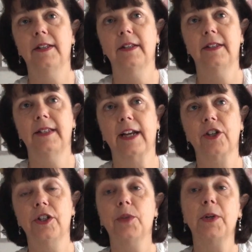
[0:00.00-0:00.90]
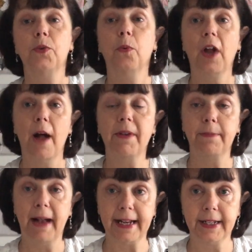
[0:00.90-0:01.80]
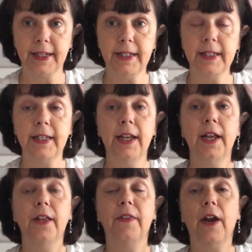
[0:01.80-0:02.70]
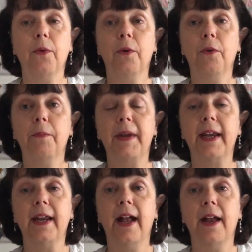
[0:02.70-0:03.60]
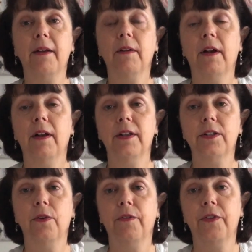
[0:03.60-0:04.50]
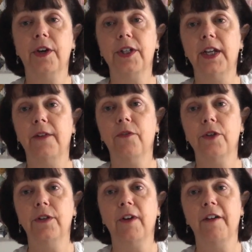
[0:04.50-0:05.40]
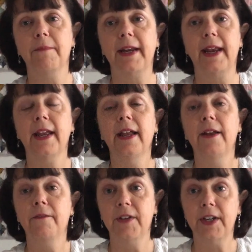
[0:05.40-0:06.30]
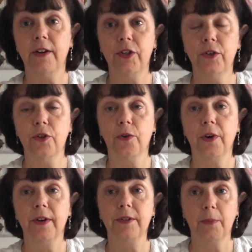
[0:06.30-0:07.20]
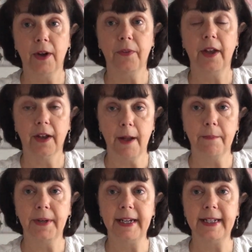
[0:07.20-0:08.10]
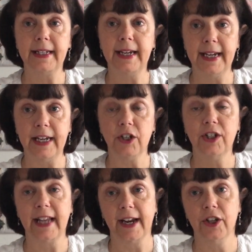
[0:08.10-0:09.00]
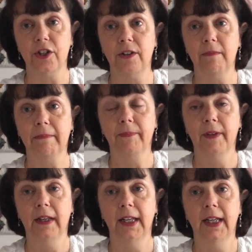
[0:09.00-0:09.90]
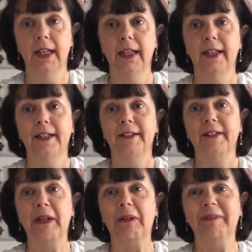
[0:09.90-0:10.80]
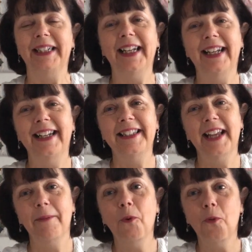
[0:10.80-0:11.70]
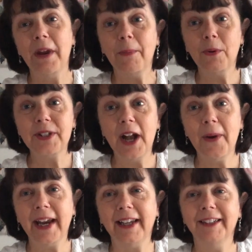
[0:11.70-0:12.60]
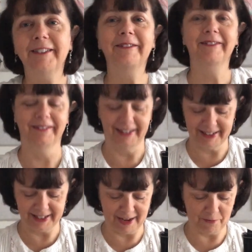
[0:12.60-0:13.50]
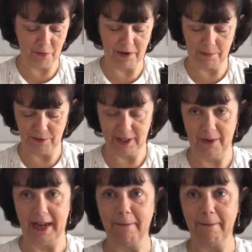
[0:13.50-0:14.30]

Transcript: sections which will come as patterns, there will be a sort of 30-45 minute video tutorial as well that accompanies each section. So yeah, let's get more people sewing. Let's get more people sewing.